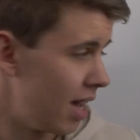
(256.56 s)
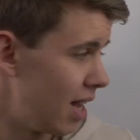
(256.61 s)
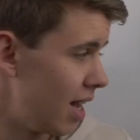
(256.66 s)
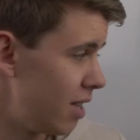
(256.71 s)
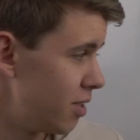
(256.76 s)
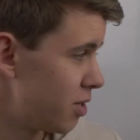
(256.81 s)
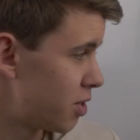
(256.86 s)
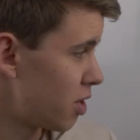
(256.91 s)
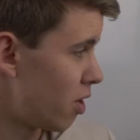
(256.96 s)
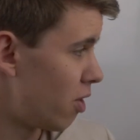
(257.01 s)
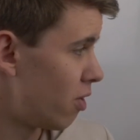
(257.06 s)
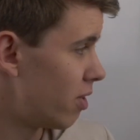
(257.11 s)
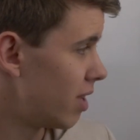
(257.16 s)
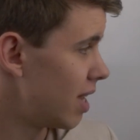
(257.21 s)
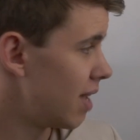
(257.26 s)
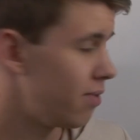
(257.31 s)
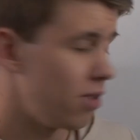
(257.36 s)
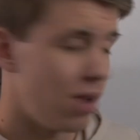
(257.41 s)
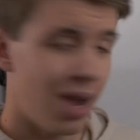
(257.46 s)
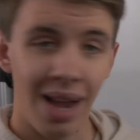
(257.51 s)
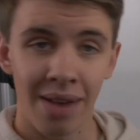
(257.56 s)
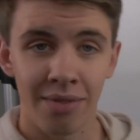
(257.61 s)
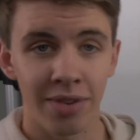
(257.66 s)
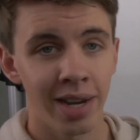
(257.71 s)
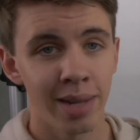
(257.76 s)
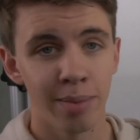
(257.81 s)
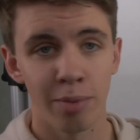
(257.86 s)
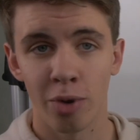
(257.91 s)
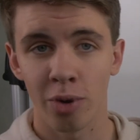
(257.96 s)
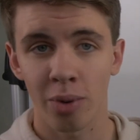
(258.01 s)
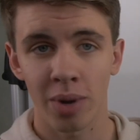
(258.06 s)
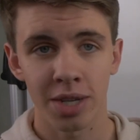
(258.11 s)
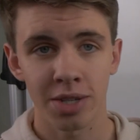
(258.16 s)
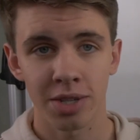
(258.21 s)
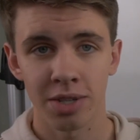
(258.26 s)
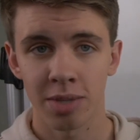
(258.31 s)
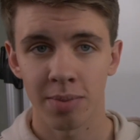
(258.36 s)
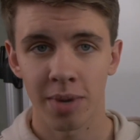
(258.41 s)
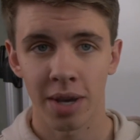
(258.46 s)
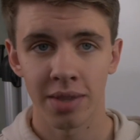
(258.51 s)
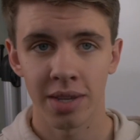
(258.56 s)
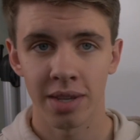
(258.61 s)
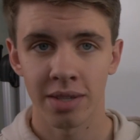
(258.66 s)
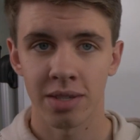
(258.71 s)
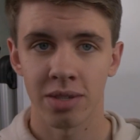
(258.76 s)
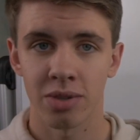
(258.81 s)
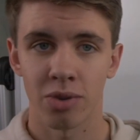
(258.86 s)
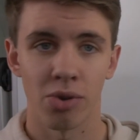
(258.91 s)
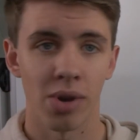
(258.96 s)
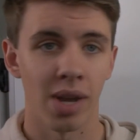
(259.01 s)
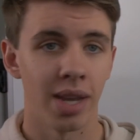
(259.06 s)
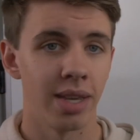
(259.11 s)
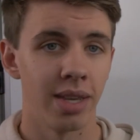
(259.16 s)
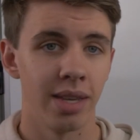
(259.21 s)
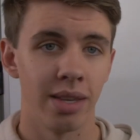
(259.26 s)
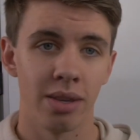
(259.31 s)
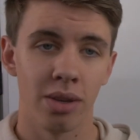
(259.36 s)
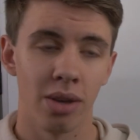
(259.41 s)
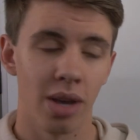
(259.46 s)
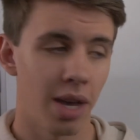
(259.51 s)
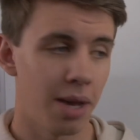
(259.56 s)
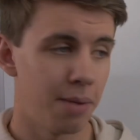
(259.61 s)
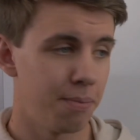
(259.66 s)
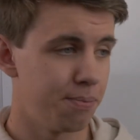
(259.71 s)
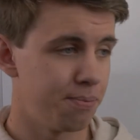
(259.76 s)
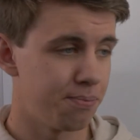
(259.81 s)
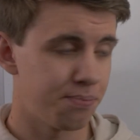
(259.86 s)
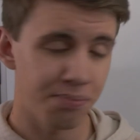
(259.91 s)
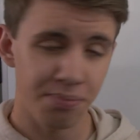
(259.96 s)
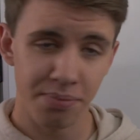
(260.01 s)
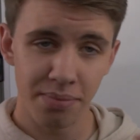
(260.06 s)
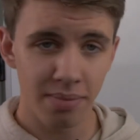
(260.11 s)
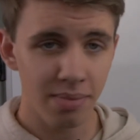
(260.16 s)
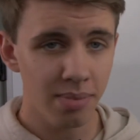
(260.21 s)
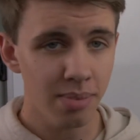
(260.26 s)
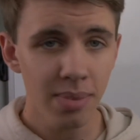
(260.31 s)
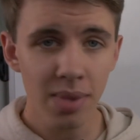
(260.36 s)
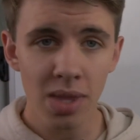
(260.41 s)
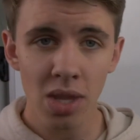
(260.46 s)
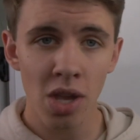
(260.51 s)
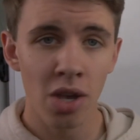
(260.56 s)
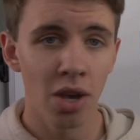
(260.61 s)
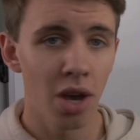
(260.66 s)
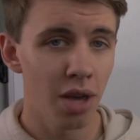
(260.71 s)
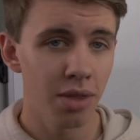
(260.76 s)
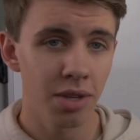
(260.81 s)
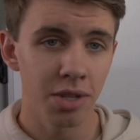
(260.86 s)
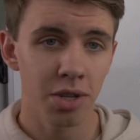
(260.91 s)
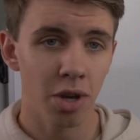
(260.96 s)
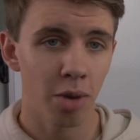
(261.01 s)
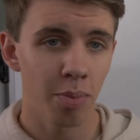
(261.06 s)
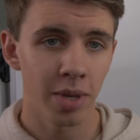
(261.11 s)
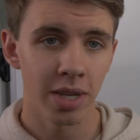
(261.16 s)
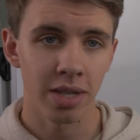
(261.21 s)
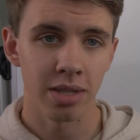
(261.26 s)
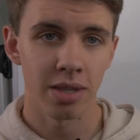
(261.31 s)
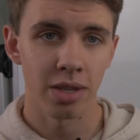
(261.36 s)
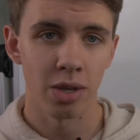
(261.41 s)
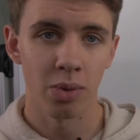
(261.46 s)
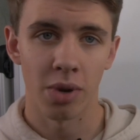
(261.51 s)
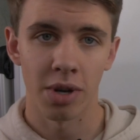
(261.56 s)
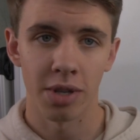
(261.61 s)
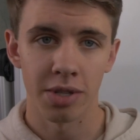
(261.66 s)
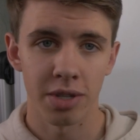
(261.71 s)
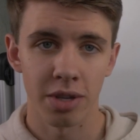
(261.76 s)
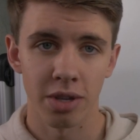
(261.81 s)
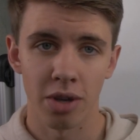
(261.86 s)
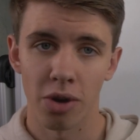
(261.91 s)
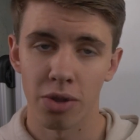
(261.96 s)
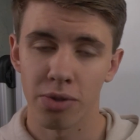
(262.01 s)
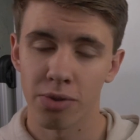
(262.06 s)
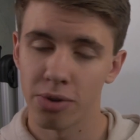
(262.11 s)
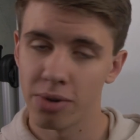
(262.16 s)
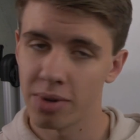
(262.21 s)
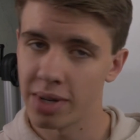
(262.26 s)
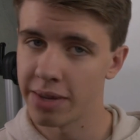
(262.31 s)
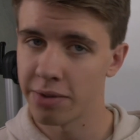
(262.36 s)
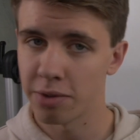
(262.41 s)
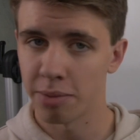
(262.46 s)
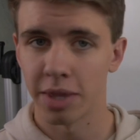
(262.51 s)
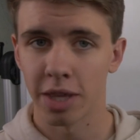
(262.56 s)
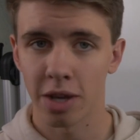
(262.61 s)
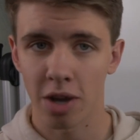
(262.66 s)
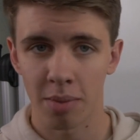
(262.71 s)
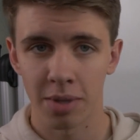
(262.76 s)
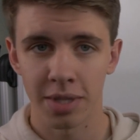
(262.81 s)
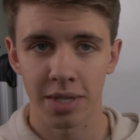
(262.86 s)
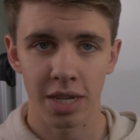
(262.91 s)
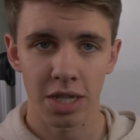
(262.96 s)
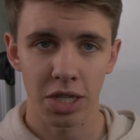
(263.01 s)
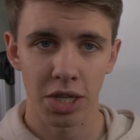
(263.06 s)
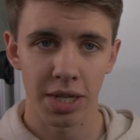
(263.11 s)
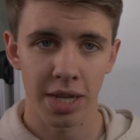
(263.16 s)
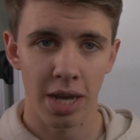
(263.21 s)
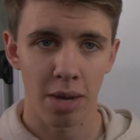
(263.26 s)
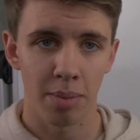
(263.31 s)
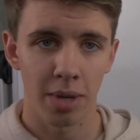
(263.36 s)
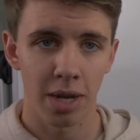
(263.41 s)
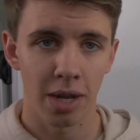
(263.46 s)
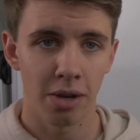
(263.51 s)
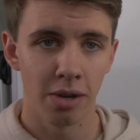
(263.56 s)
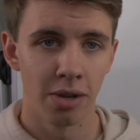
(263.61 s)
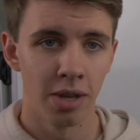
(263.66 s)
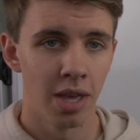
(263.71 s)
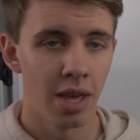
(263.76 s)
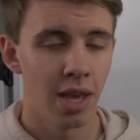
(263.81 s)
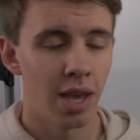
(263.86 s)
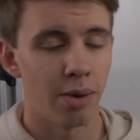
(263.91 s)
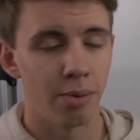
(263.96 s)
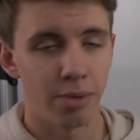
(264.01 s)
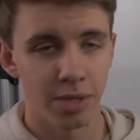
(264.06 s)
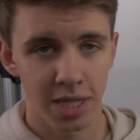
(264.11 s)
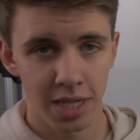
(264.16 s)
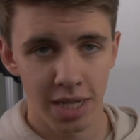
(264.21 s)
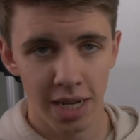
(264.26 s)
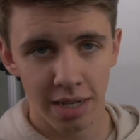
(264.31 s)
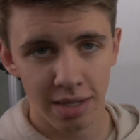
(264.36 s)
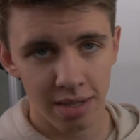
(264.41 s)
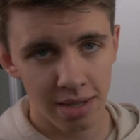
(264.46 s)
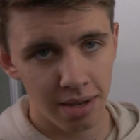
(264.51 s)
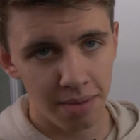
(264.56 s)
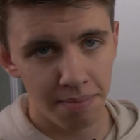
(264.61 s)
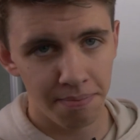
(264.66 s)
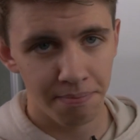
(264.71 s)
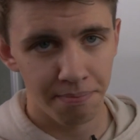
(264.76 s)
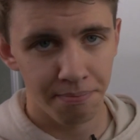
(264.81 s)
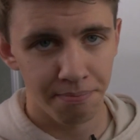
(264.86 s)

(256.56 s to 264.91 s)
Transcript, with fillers: And so if you have any more questions about this or any um, other topics that you want us to go through, leave them in the comment section down below and we'll see you next time.